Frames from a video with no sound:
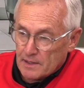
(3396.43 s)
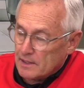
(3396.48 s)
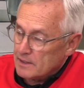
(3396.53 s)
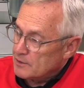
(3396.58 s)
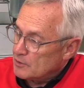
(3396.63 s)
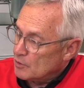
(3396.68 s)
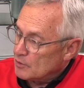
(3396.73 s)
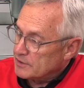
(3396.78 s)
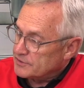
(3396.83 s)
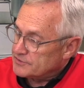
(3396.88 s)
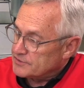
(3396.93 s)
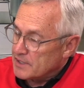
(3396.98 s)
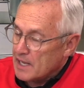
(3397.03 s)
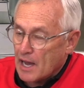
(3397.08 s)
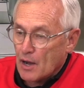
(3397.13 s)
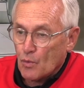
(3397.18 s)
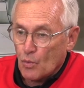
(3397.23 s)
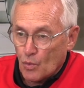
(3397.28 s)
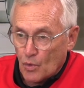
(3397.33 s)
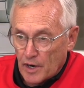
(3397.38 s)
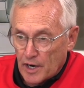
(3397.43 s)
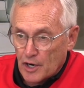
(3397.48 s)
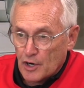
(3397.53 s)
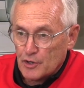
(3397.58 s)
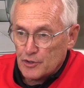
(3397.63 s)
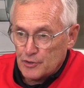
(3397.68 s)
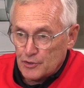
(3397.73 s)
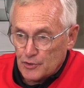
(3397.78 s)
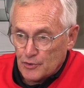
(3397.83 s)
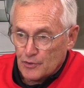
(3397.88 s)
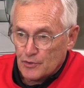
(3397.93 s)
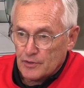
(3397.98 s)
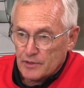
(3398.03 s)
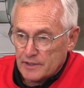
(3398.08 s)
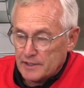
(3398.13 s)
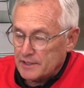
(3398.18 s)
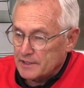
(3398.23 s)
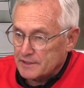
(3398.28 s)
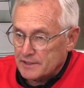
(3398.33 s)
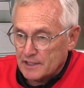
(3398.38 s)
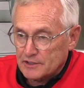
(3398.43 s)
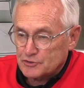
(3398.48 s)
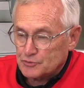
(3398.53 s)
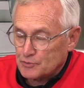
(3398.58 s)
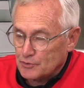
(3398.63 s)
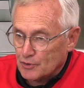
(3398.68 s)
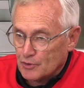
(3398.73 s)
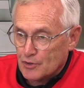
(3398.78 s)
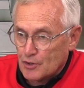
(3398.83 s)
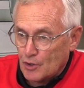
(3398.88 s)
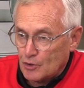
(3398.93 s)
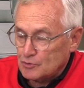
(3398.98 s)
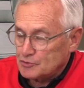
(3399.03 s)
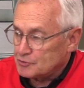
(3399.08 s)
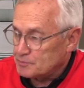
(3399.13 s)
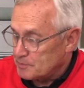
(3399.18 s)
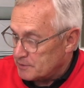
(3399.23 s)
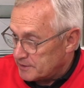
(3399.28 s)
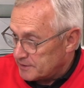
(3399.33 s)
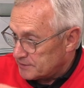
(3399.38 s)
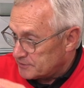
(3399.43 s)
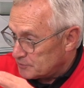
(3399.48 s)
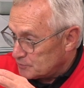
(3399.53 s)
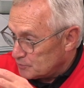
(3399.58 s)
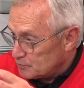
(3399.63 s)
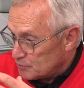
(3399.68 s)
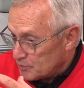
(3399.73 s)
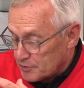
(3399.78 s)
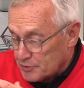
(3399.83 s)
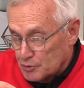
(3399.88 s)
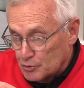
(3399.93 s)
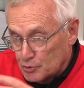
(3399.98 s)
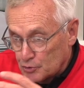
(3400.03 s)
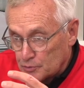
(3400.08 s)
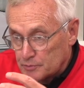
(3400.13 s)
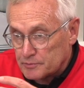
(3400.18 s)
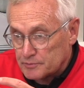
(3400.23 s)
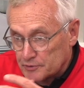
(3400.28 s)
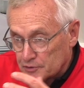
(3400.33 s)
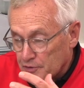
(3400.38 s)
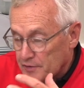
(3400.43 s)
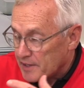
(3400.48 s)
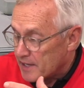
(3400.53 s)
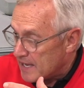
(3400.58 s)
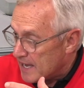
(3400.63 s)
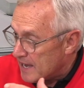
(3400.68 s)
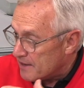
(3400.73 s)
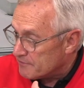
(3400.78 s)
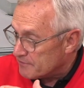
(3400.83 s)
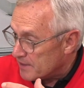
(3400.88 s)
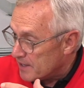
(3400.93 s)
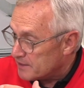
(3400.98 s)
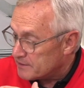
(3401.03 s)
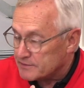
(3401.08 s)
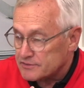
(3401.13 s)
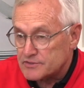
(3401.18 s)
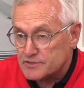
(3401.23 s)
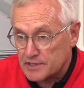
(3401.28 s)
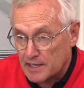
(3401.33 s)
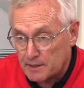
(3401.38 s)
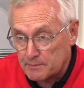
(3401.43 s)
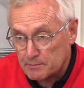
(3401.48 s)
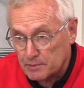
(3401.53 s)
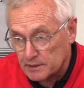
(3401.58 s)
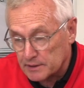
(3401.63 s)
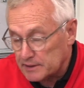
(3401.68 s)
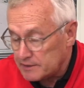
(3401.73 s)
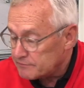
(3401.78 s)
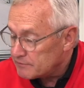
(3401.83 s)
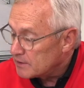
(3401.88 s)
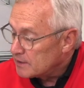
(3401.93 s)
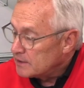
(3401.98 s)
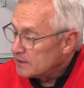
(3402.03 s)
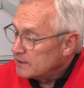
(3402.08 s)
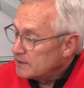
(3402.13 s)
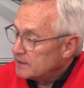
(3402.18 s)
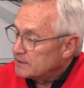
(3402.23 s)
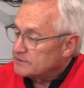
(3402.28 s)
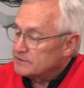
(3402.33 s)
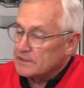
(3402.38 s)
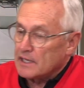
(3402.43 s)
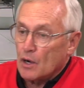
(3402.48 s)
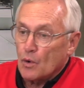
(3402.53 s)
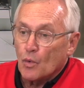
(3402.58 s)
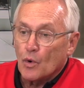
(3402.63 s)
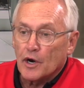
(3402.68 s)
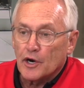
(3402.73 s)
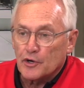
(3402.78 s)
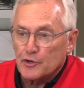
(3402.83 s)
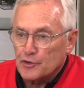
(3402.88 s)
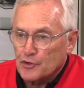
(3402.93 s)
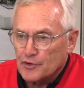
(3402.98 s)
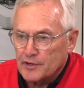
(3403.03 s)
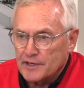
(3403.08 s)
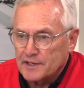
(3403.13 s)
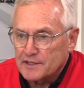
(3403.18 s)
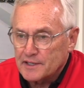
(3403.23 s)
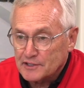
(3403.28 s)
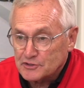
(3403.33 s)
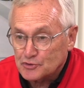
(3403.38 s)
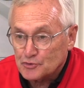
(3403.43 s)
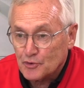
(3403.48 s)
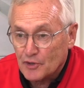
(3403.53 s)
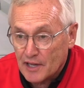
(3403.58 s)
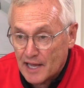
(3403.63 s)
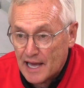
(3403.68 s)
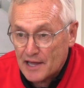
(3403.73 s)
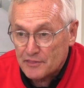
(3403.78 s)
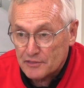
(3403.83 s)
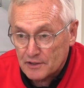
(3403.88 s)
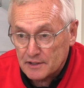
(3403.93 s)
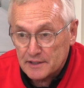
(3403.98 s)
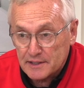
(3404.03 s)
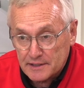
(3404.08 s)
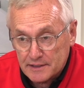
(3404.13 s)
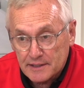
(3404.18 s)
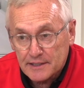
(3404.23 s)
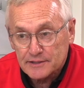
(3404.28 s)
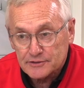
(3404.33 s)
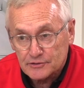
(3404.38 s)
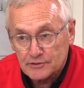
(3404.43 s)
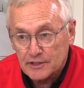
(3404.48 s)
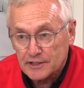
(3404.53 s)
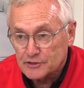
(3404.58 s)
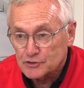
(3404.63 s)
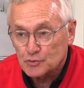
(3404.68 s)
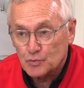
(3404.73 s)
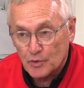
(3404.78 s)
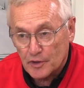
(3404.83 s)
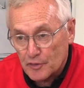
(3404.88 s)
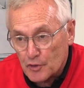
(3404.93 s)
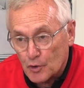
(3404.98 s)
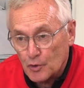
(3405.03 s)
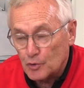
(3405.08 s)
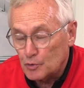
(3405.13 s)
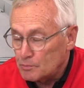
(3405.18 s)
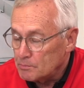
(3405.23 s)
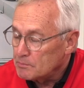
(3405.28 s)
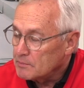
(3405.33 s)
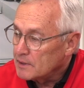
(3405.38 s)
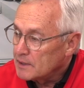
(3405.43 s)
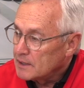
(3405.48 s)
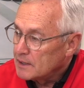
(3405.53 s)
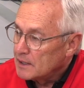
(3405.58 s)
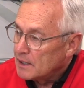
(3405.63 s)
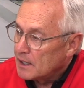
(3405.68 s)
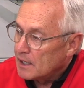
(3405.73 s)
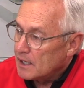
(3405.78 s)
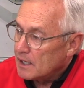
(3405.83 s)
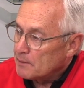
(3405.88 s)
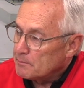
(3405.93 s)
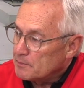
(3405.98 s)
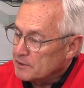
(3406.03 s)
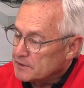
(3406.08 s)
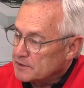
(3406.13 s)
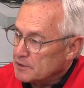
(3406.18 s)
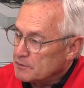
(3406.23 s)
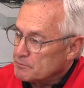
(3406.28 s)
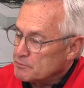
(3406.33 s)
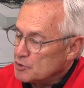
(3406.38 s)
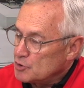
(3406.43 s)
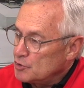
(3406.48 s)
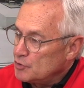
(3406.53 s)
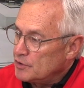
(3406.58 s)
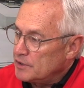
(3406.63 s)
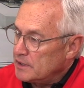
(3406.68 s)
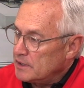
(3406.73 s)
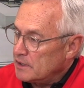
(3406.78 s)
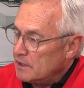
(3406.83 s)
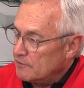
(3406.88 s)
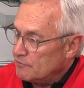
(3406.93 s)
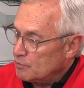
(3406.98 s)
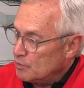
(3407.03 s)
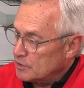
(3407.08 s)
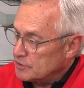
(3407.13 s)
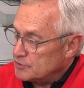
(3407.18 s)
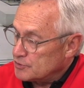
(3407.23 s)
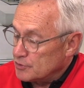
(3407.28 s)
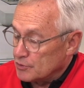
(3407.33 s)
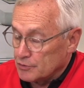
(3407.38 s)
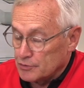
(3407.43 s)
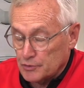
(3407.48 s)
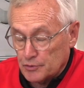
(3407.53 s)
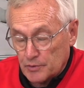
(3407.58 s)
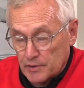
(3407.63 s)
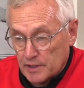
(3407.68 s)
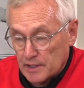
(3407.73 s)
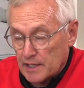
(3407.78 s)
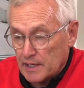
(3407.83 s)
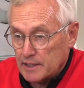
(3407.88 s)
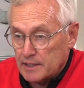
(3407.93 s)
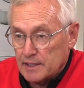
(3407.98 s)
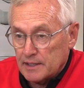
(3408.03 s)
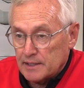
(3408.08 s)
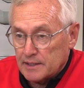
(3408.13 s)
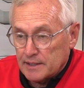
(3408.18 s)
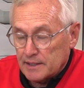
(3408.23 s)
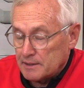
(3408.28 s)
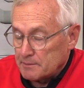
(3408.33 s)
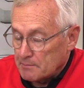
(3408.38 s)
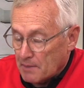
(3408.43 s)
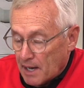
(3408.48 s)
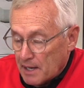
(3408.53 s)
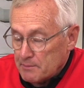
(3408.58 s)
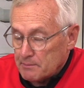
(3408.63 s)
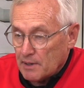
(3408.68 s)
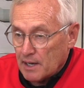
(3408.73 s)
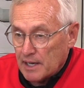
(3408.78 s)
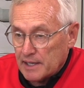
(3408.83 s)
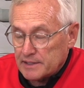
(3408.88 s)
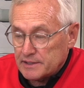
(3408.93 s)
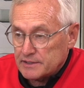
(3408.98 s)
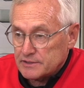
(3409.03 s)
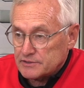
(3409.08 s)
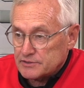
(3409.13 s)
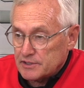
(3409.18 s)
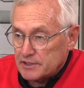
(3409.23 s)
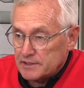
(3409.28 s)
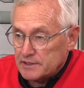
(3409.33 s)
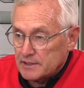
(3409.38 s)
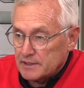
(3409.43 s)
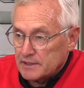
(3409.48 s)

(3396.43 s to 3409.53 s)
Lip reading: It's not where you're an industrial coach, but it's with whom. Do they have that same belief? It's not where you're an industrial athlete, it's with whom. But the beauty of what you're doing, in my mind, is that